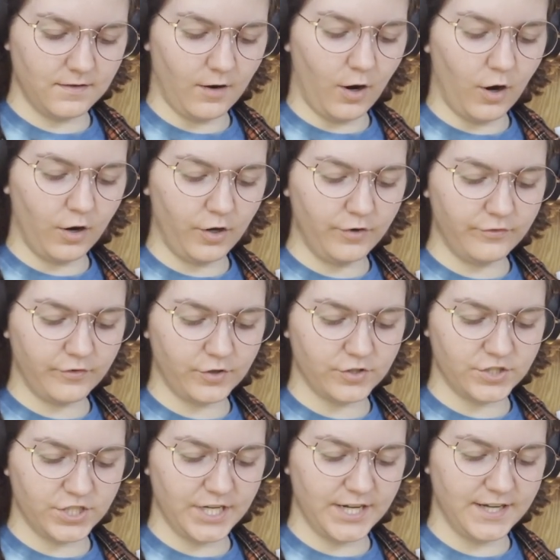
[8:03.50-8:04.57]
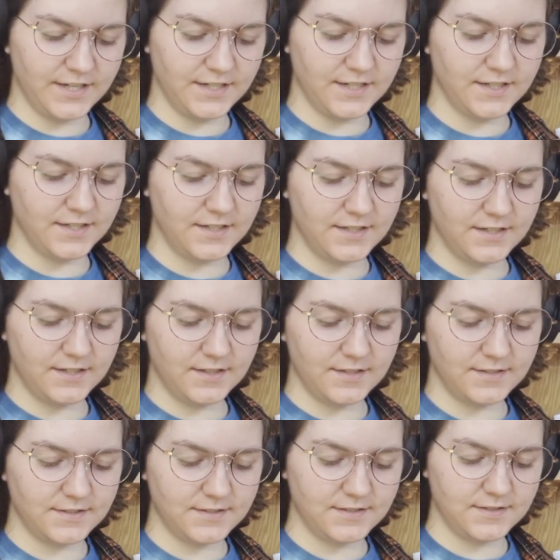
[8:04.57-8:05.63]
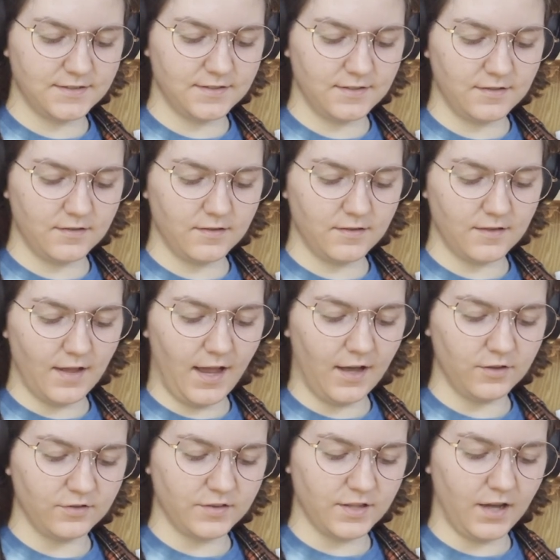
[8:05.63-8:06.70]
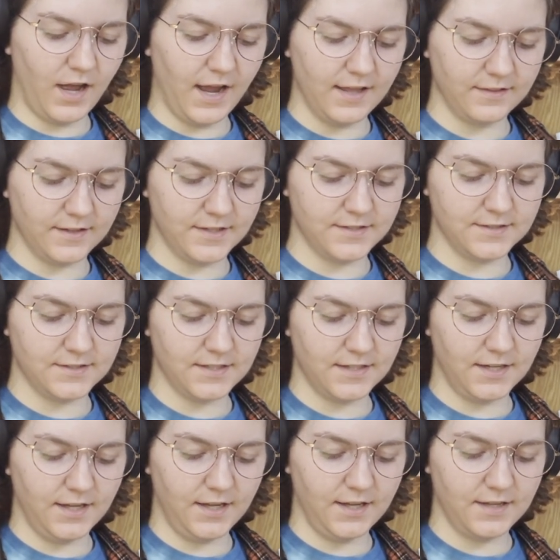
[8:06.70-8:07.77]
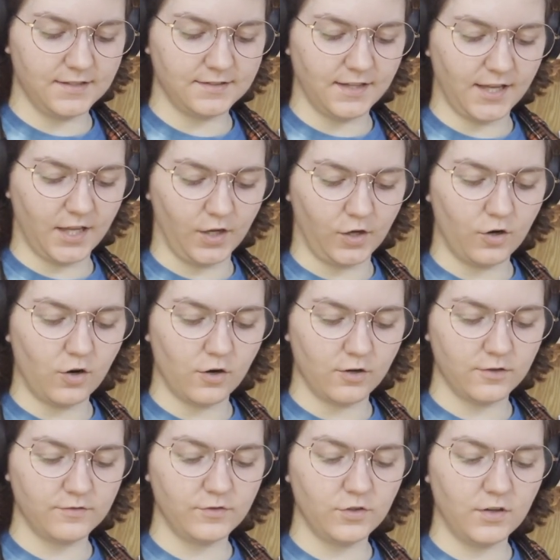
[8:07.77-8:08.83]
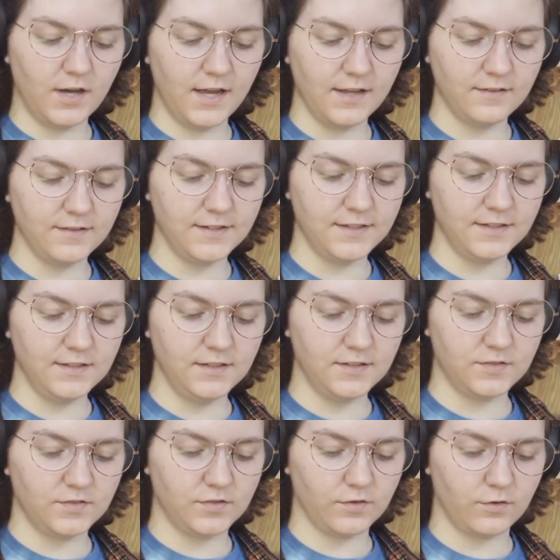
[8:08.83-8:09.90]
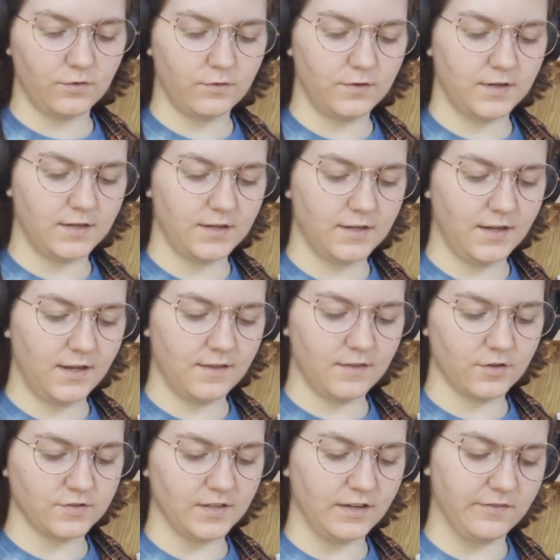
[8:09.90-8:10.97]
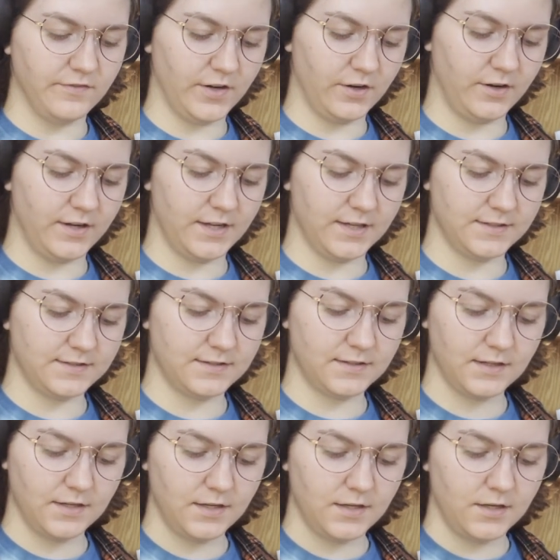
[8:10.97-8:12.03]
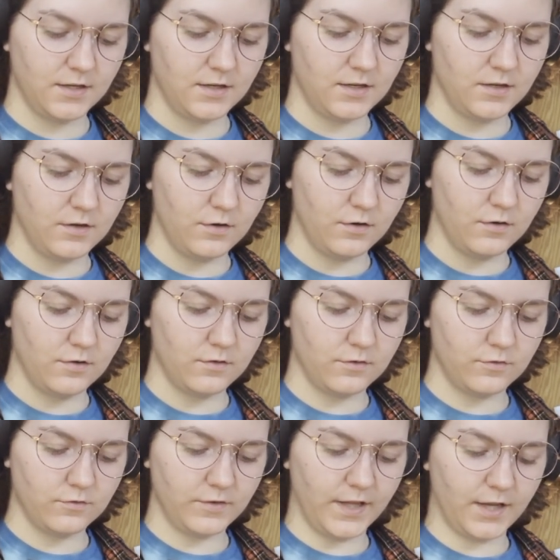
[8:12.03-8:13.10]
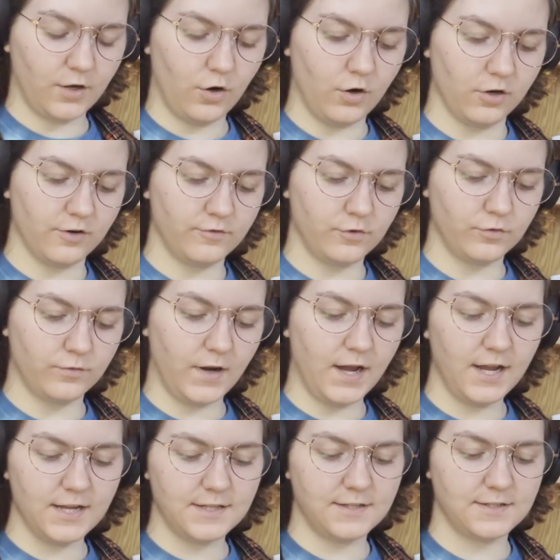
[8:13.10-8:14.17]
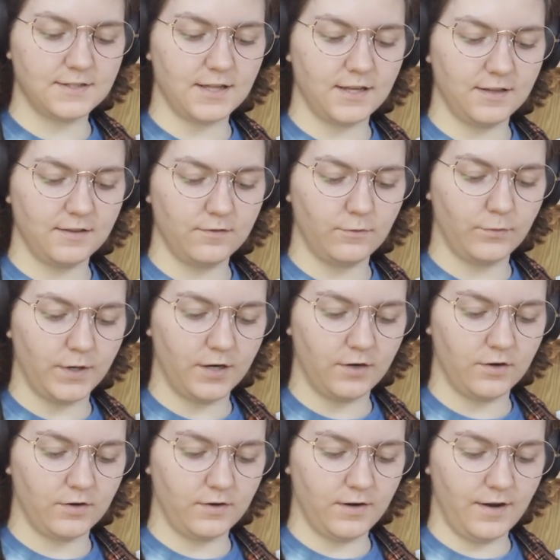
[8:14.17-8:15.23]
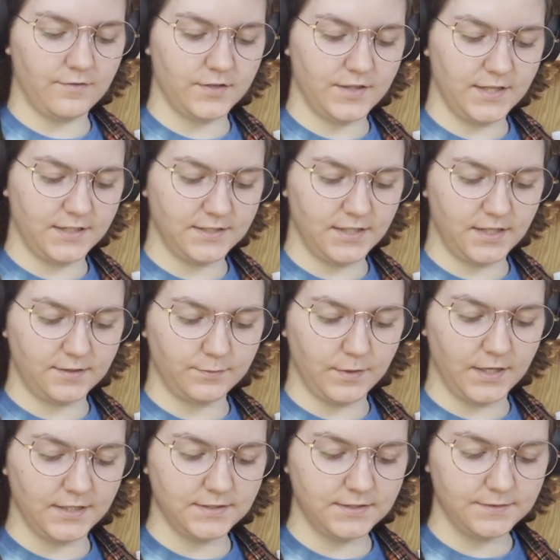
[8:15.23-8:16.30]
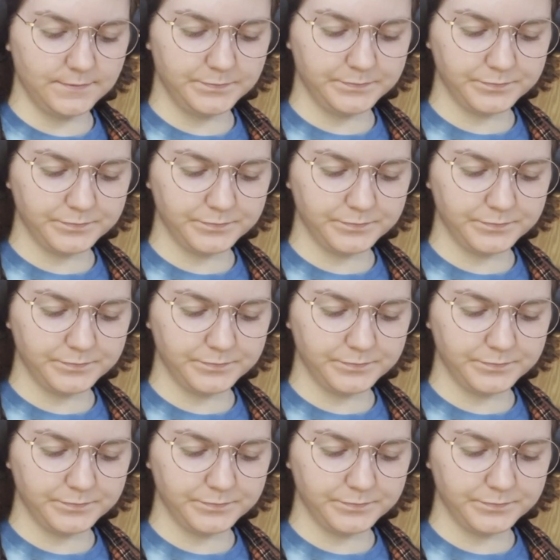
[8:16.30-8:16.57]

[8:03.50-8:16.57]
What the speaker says: our version out the island is like a carnival island, so there's like various like carnival rides that where everything takes place.